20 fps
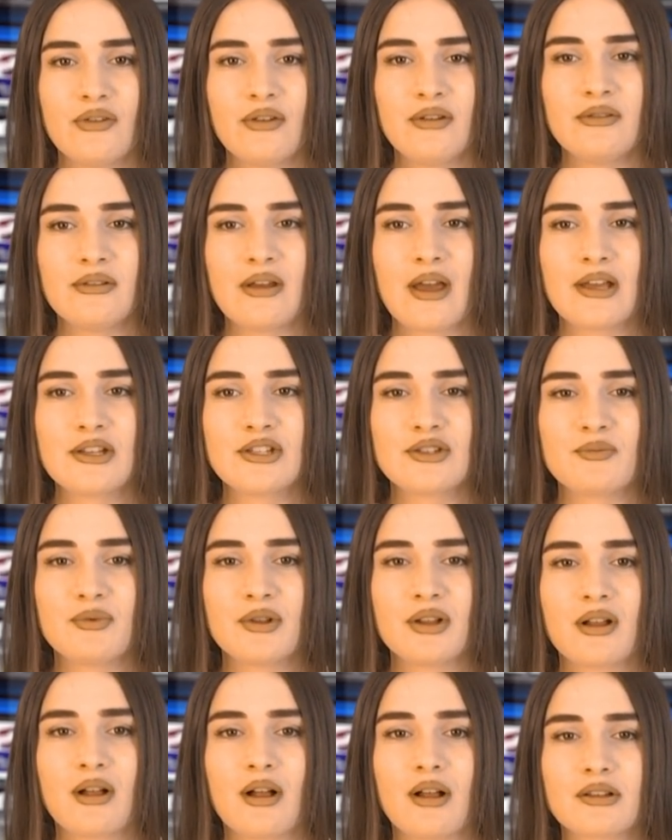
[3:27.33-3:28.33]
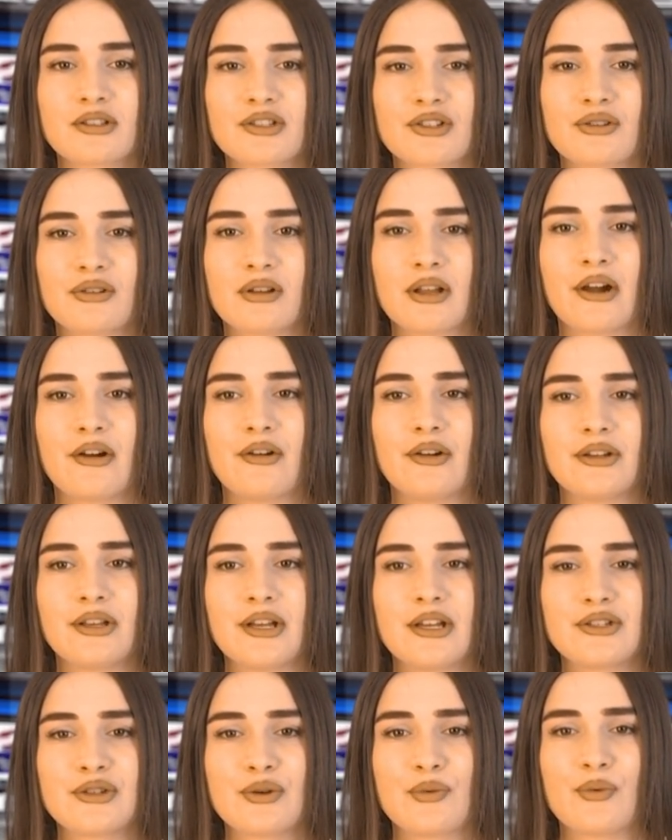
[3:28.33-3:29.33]
the intangible cultural
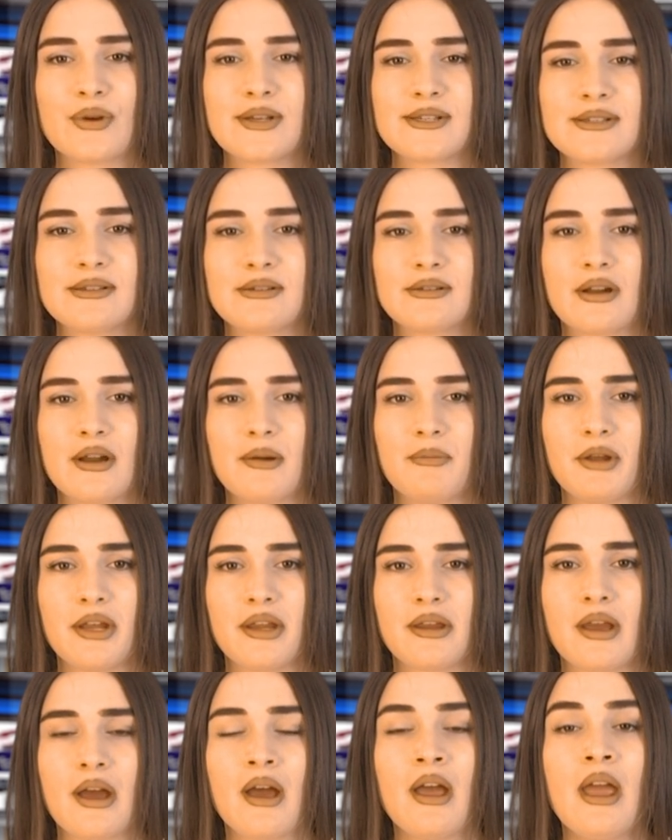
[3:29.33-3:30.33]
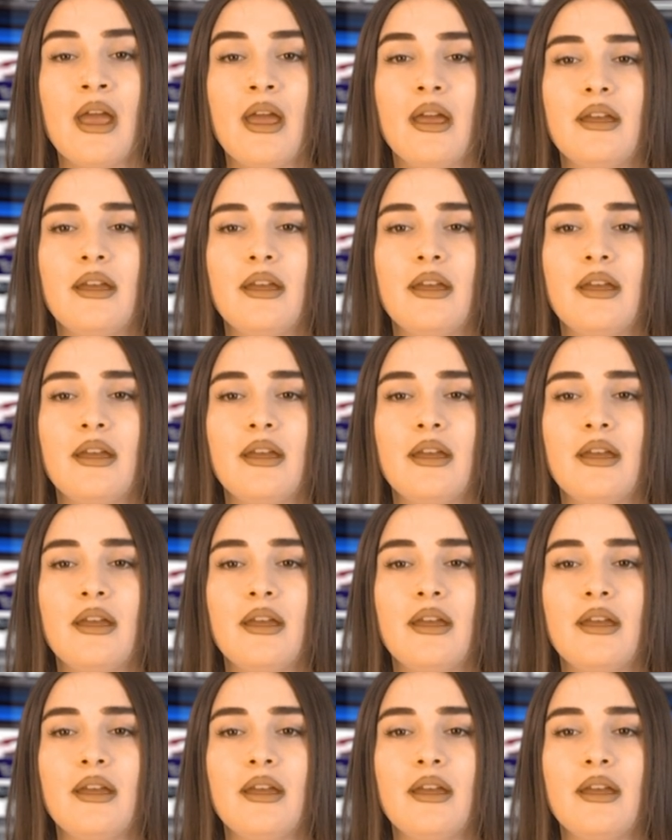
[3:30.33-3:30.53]
heritage of Western Armenia.